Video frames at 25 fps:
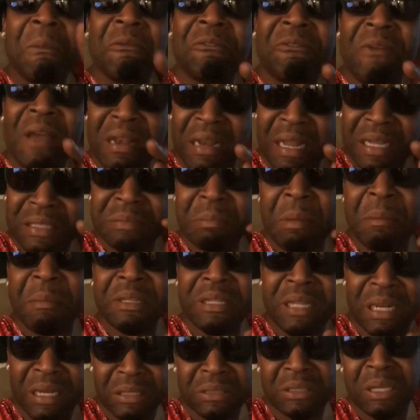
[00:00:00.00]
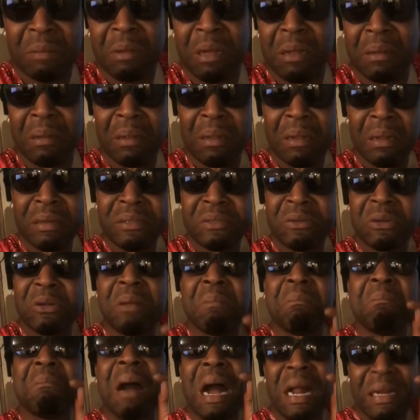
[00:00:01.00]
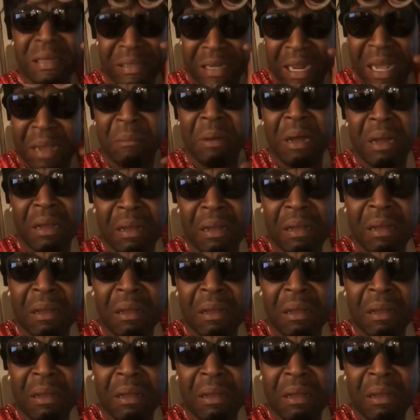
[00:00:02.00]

Fellas, mama tell you something. To the man them.